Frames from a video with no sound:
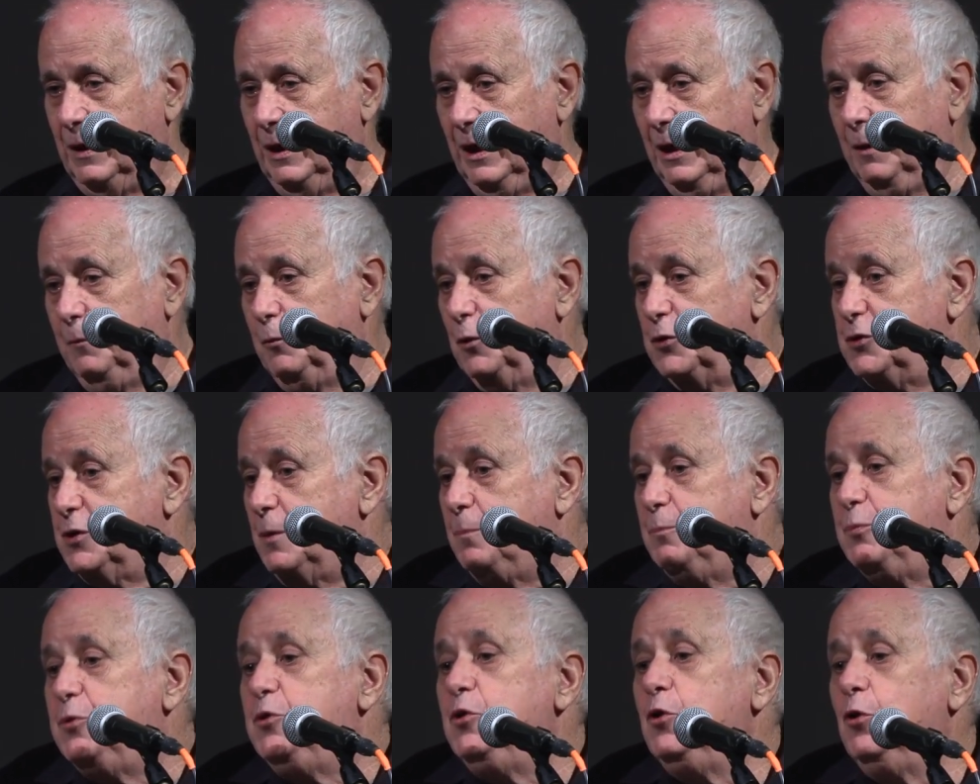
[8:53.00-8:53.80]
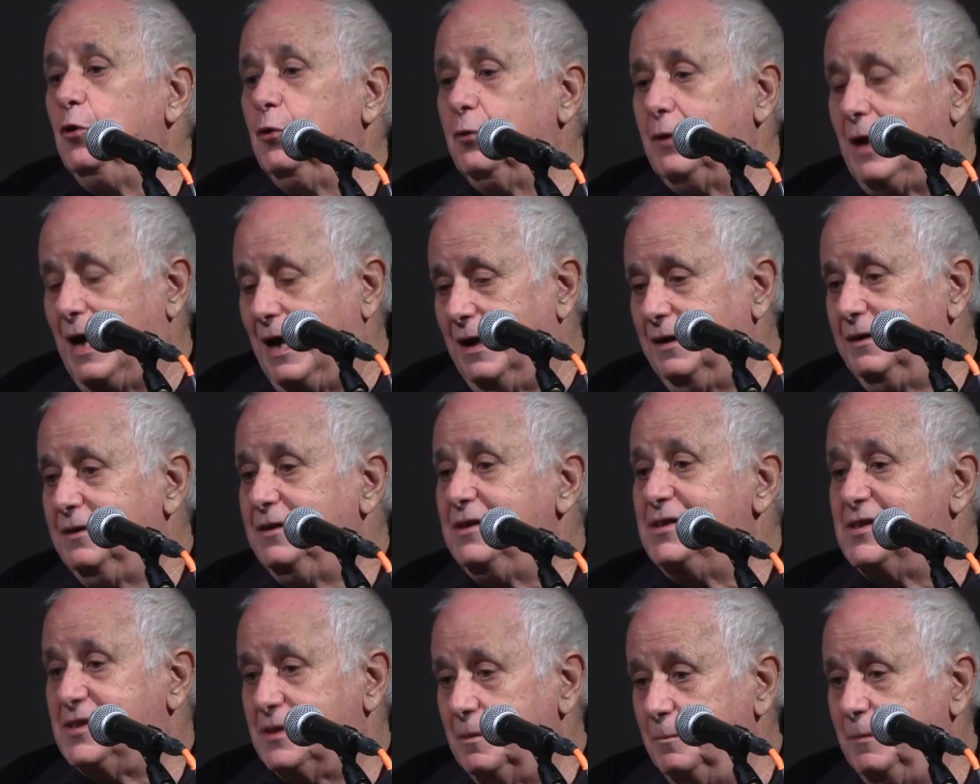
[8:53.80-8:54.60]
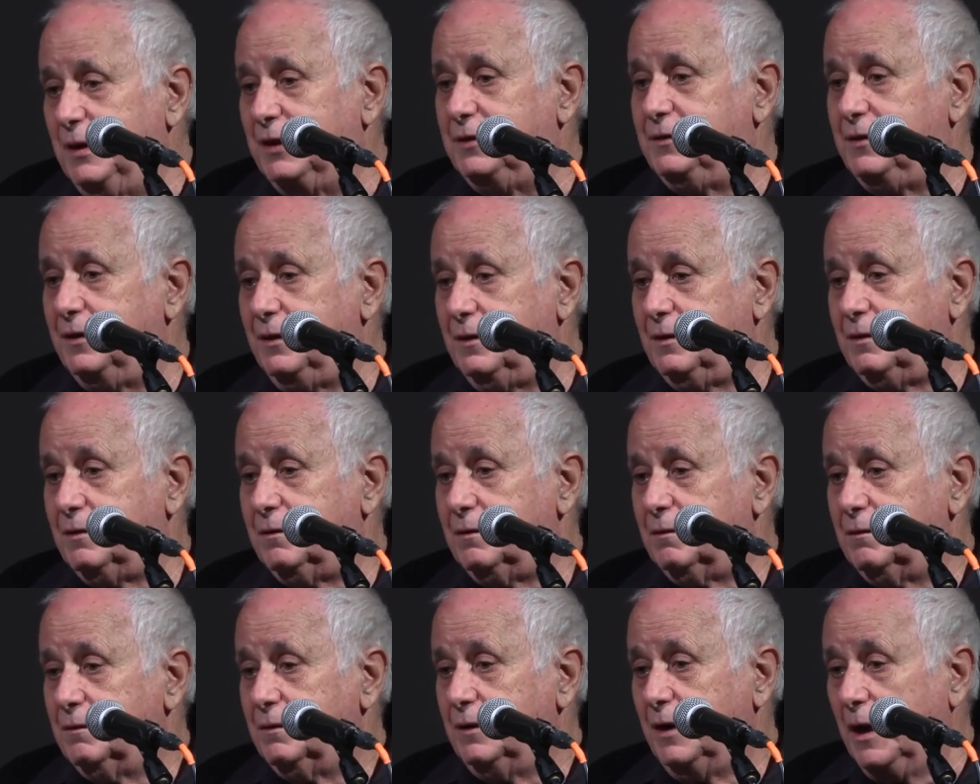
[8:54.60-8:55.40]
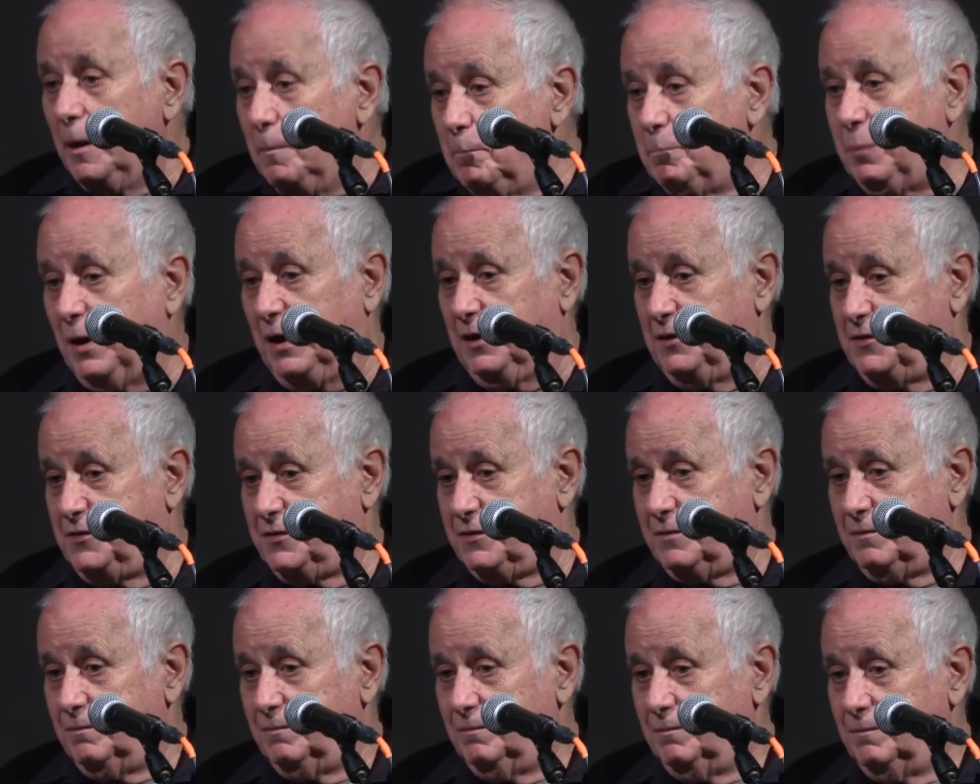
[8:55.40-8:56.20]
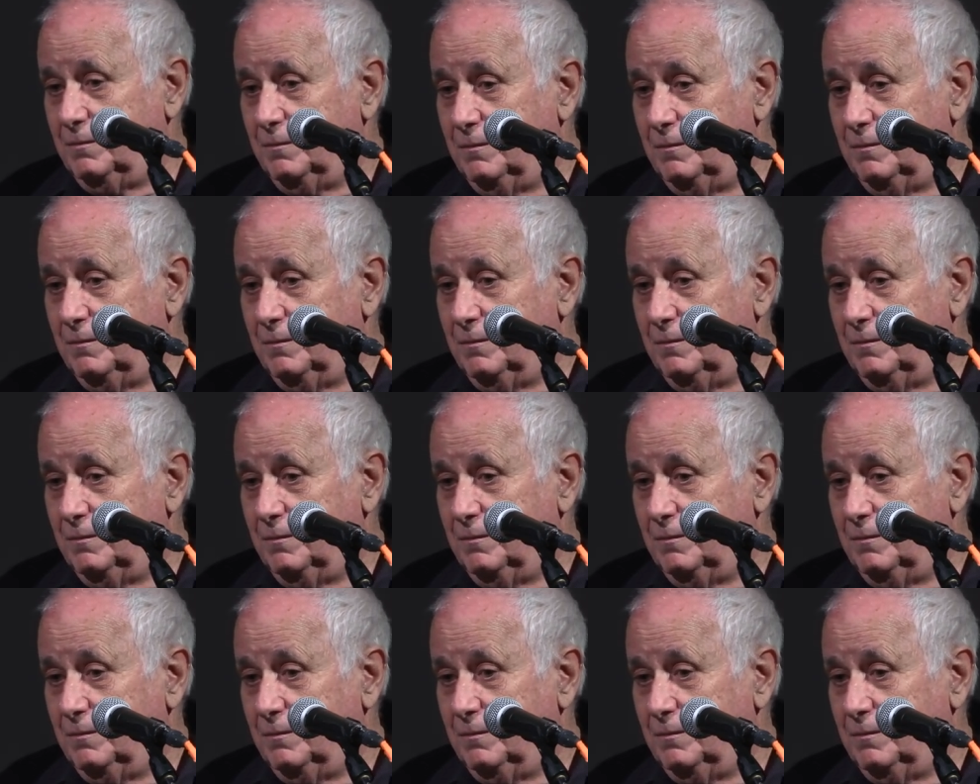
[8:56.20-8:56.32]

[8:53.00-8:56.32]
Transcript: It was a pure anti-Semitic impulse.